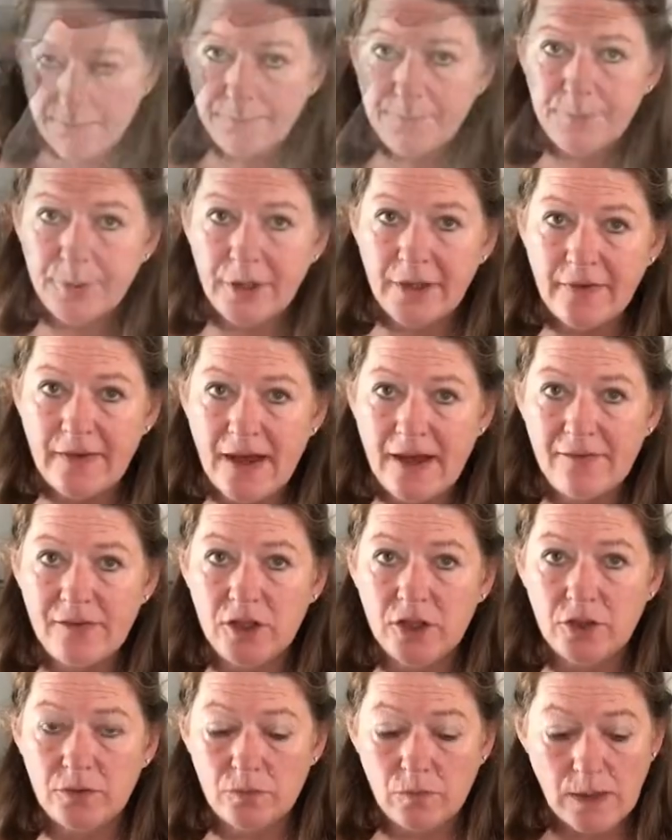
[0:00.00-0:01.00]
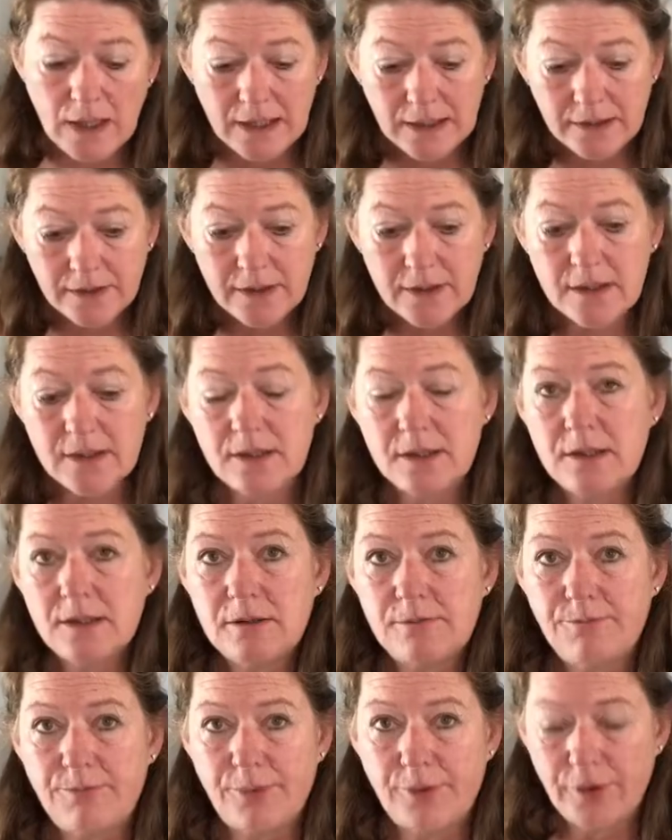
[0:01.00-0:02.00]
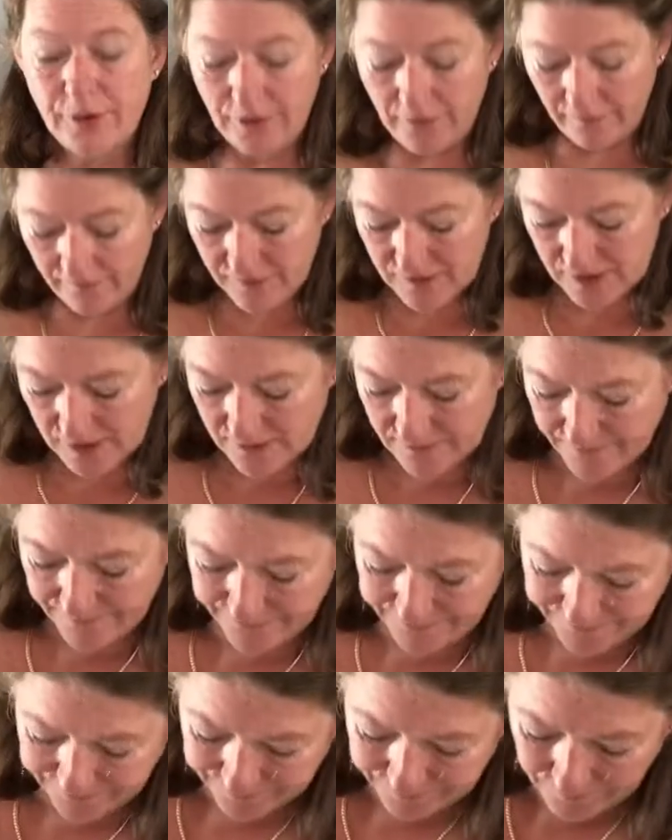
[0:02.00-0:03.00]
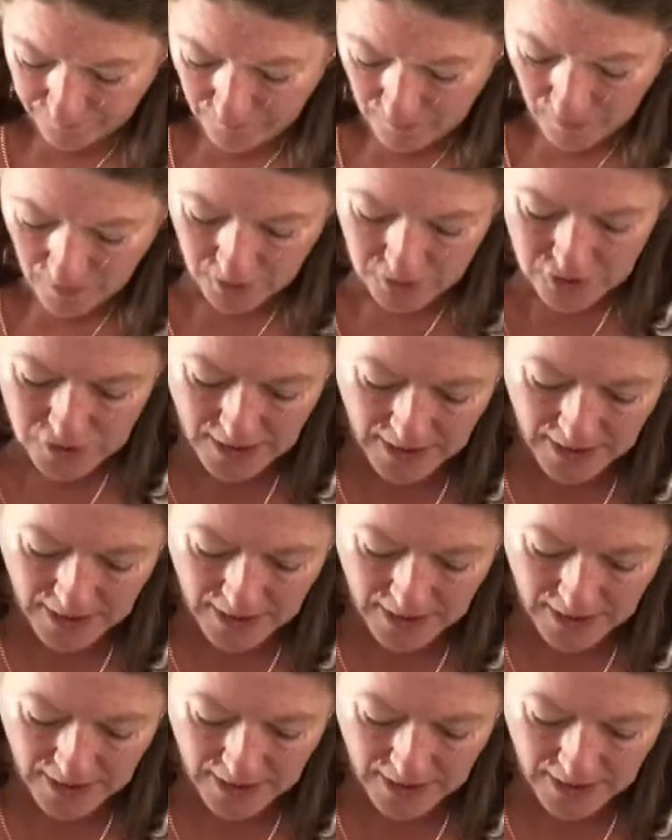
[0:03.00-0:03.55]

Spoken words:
Putting the oven on while this proves onto